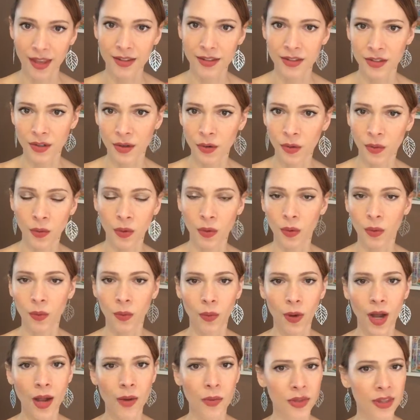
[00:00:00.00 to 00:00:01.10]
So
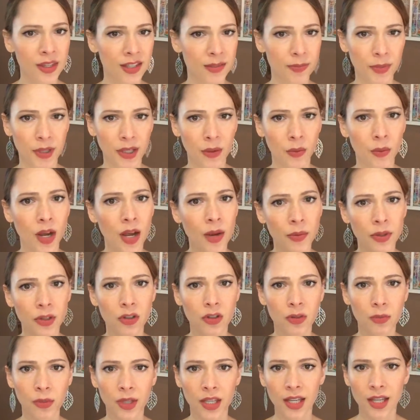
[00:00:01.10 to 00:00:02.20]
why would this be? Why would
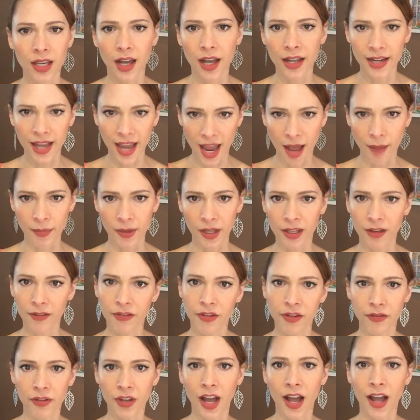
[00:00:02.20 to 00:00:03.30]
you be unhappy
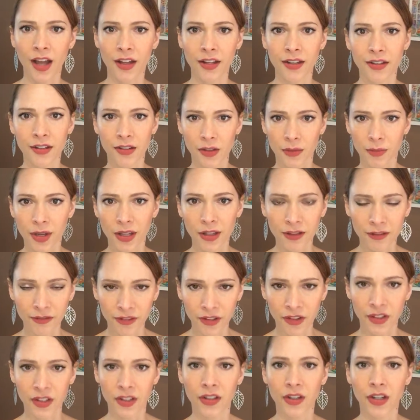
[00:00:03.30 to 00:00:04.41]
if you've got your belly
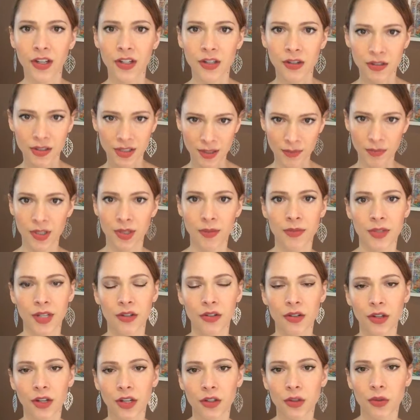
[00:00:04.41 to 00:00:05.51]
feeling good, your symptoms
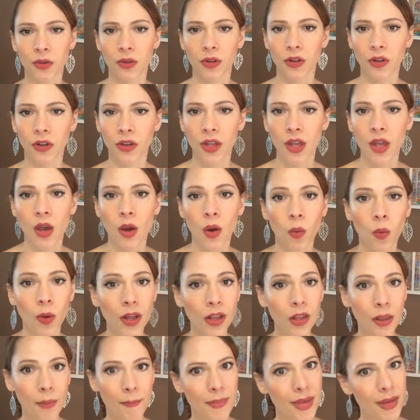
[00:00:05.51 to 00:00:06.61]
under control?
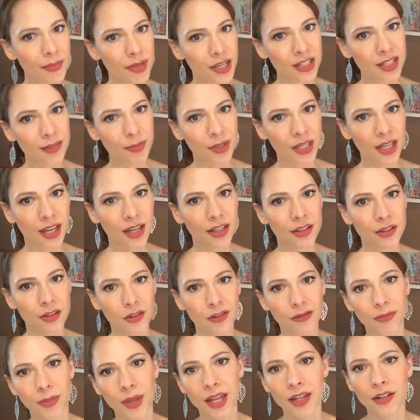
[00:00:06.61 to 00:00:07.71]
Well, maybe it's because
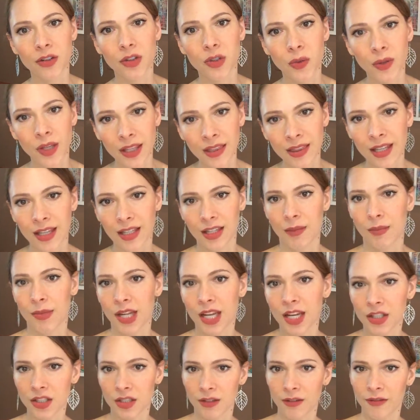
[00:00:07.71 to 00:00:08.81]
you've been doing the
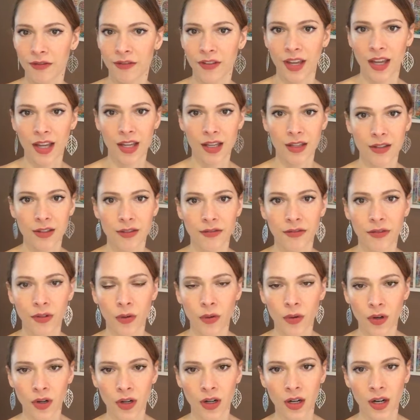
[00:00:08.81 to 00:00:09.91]
elimination phase
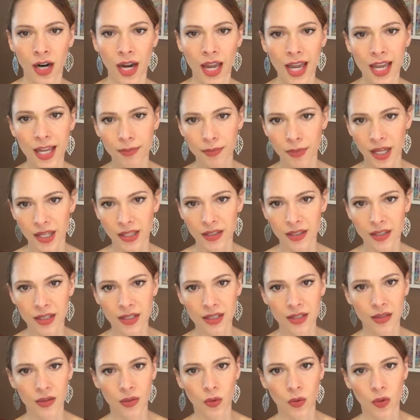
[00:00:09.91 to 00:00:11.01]
for 8
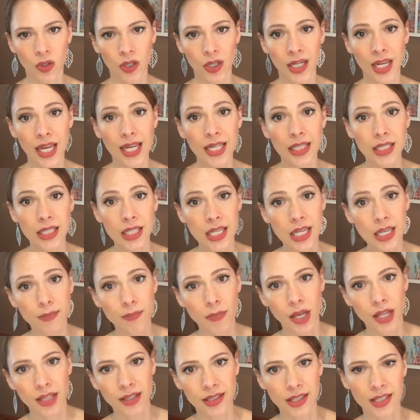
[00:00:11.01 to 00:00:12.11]
months or 18
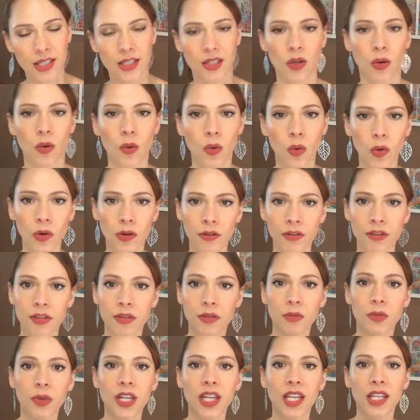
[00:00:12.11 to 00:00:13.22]
months or
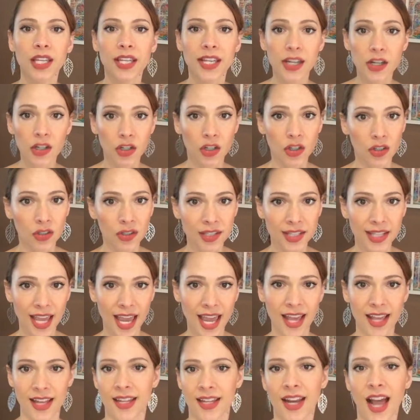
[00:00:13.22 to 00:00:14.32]
3 years.
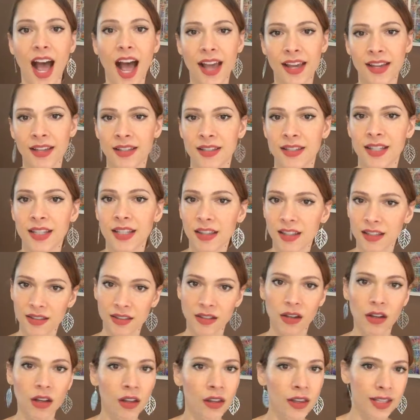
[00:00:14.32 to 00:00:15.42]
And I see
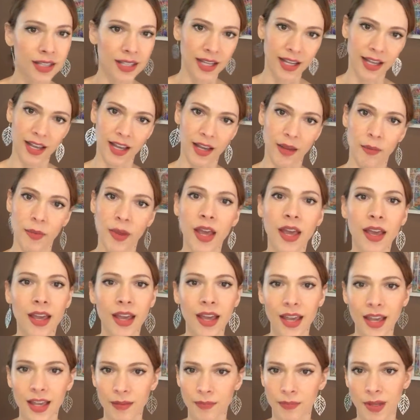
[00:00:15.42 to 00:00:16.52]
this all the time
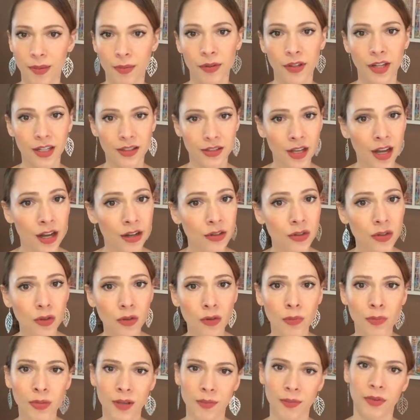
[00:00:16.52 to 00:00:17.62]
in people I talk
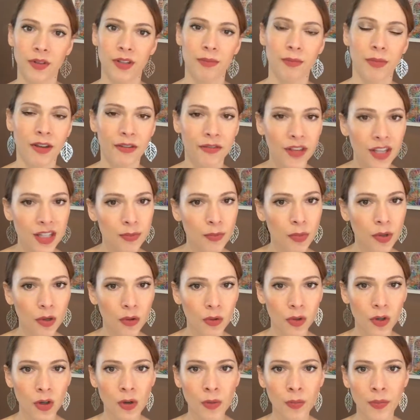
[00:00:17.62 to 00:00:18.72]
to, people in my
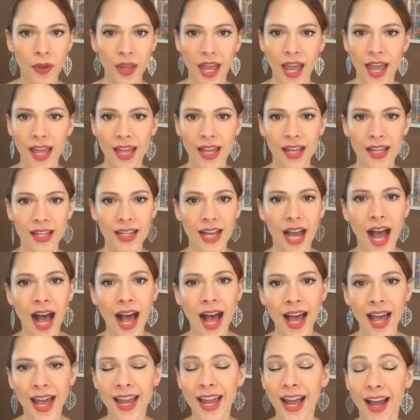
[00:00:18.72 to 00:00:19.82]
Facebook group, and
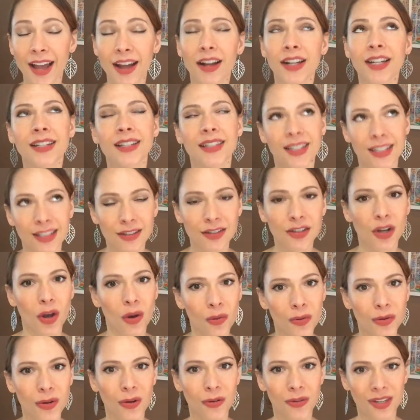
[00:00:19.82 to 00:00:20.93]
I honestly
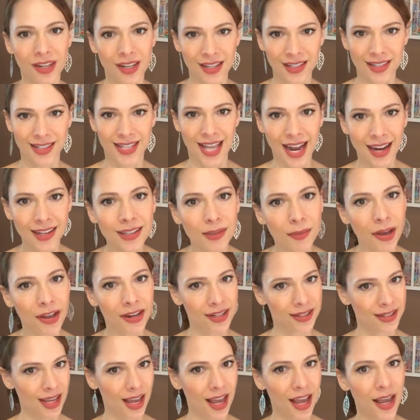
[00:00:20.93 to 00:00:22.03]
don't know the exact
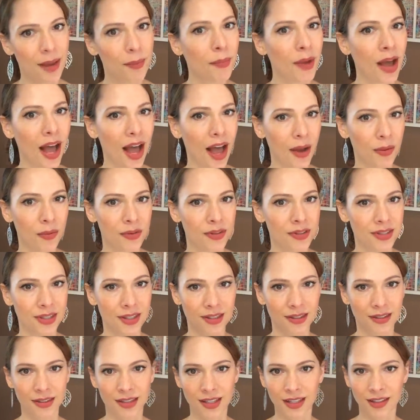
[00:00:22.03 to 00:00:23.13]
amount of time I was
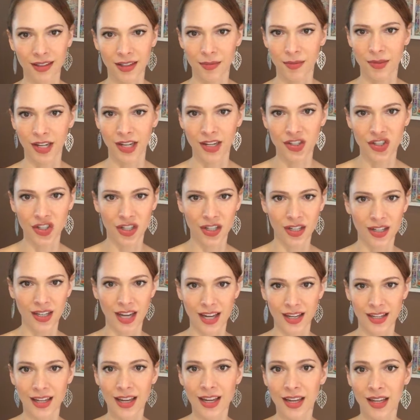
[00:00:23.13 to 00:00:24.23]
in the elimination
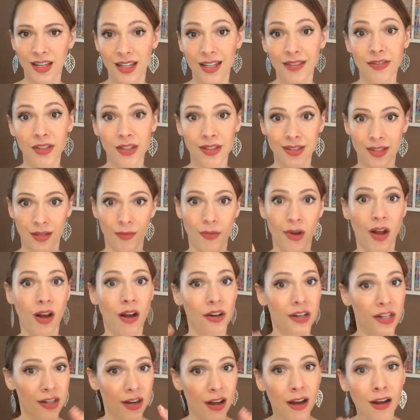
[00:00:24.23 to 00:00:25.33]
and even some
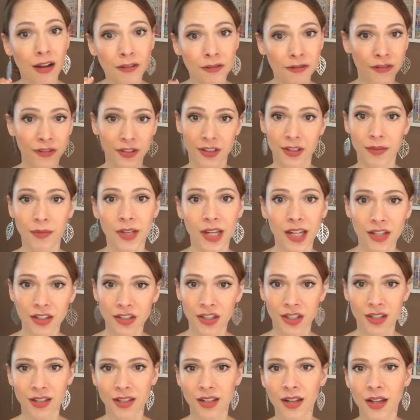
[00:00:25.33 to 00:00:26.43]
on and off
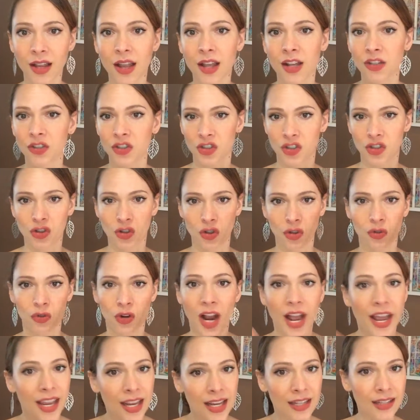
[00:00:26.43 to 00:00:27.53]
elimination, just
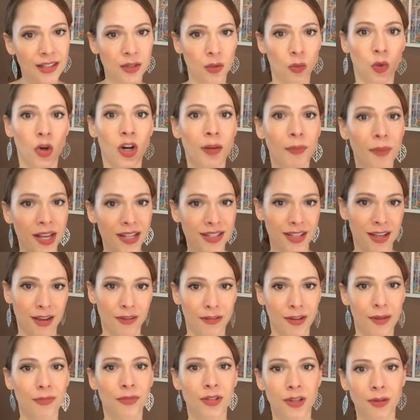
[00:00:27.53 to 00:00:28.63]
trying to work
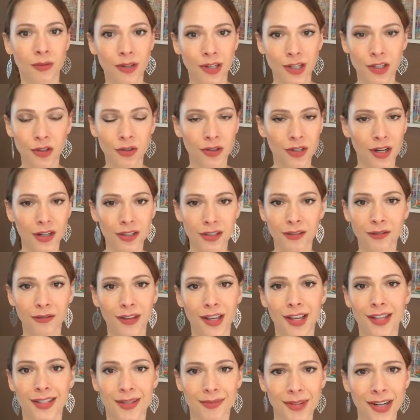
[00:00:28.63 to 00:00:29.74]
myself up to the reintroduction
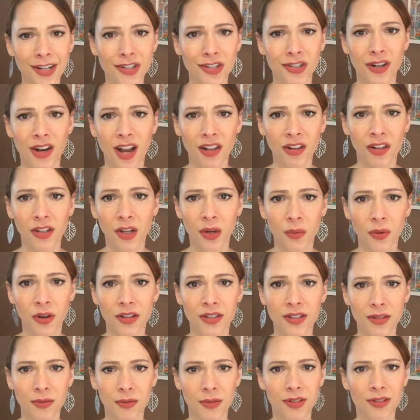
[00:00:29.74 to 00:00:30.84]
phase. I'm not sure how long it
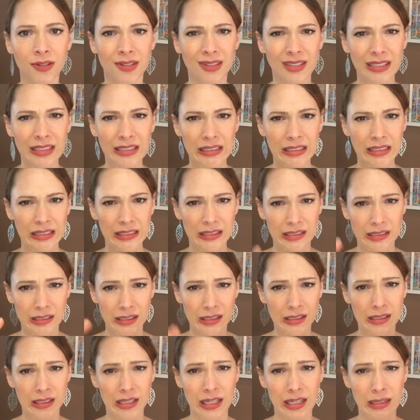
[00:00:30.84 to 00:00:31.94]
was. It was
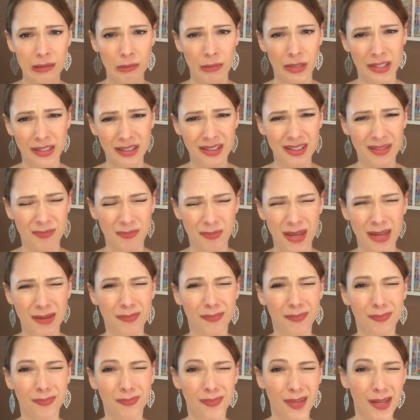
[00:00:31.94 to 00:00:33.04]
6 to 8 months,
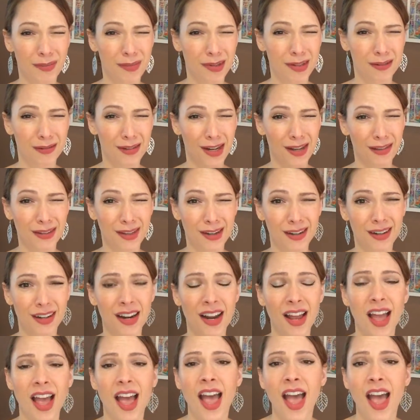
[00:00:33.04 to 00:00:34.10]
maybe around there.